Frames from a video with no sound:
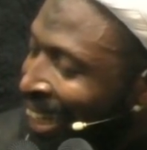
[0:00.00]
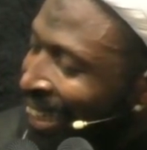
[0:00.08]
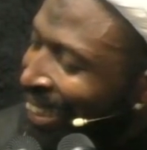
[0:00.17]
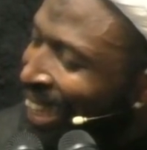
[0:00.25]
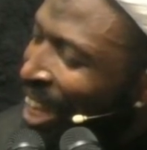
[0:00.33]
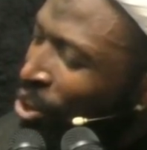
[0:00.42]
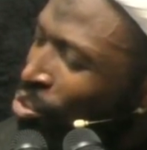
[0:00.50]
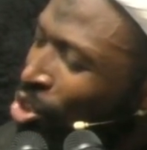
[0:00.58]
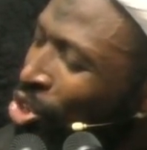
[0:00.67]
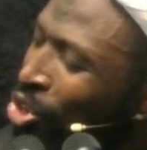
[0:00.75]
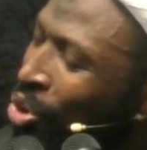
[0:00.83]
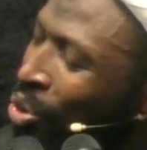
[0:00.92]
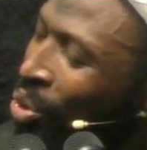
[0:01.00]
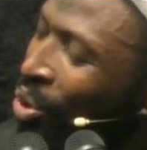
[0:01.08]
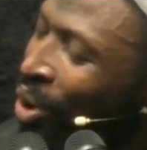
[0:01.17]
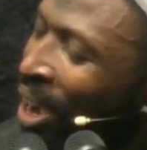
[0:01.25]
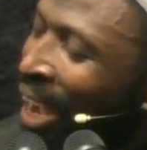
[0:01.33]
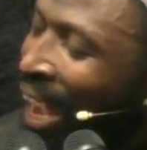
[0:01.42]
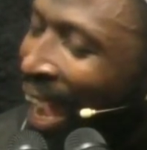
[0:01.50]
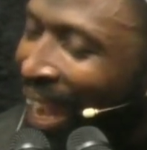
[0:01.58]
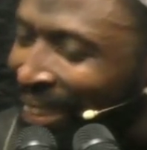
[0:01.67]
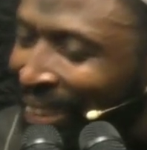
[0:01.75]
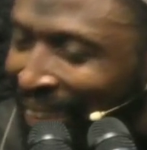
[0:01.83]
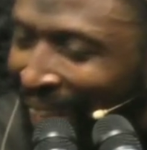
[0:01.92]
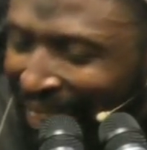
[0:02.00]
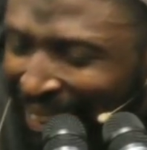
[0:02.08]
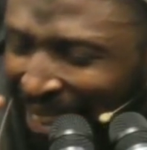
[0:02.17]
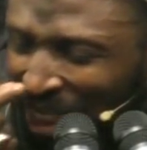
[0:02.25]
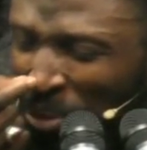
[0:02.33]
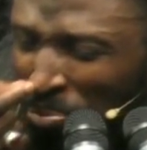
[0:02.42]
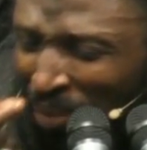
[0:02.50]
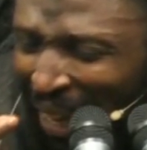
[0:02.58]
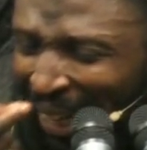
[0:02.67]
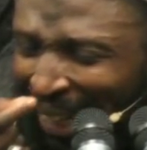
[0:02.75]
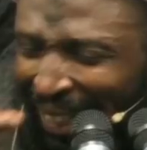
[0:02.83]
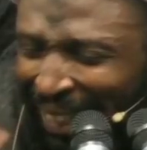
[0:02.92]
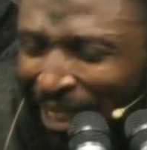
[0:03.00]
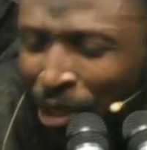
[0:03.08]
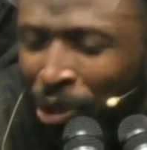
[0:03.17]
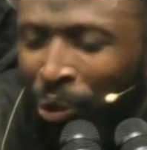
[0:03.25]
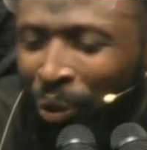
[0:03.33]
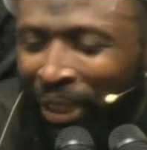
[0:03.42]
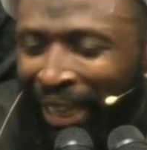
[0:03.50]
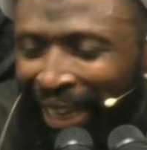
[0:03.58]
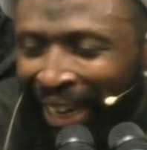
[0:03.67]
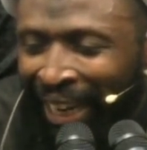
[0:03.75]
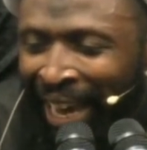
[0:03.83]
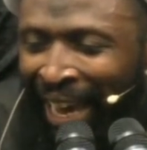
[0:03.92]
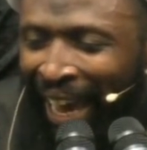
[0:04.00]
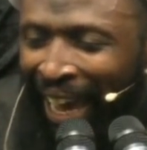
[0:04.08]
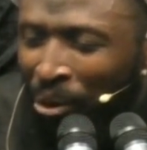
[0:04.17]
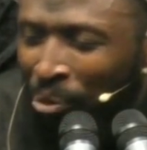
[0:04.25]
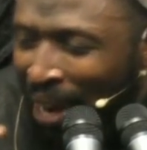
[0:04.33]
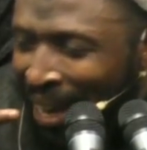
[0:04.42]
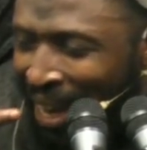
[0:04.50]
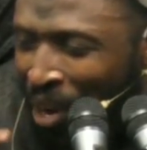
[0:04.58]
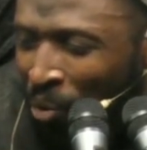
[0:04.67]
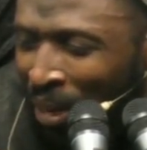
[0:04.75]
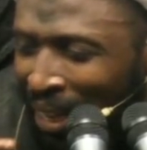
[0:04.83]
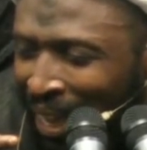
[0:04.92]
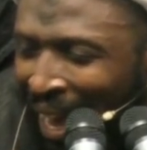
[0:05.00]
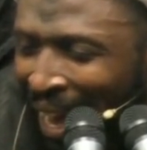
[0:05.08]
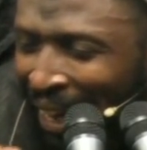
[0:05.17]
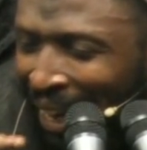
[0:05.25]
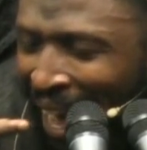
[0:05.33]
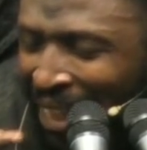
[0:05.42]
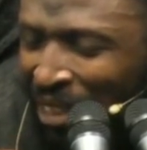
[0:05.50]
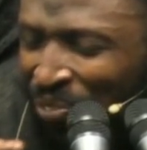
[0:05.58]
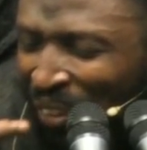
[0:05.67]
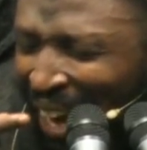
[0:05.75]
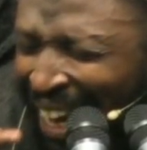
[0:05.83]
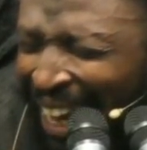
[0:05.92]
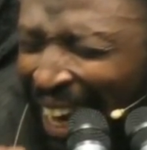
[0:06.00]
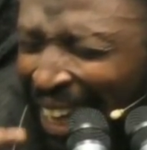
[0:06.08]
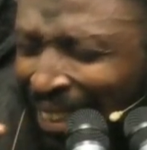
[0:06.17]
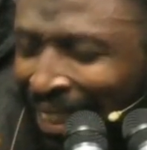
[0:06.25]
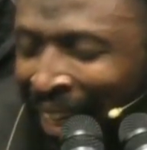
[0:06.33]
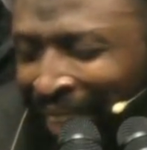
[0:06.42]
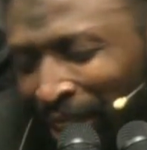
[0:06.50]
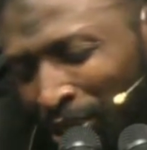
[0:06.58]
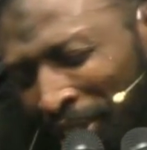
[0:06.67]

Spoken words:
they would go and start smelling the soil. And when they would hear a nice fragrance, they'll say,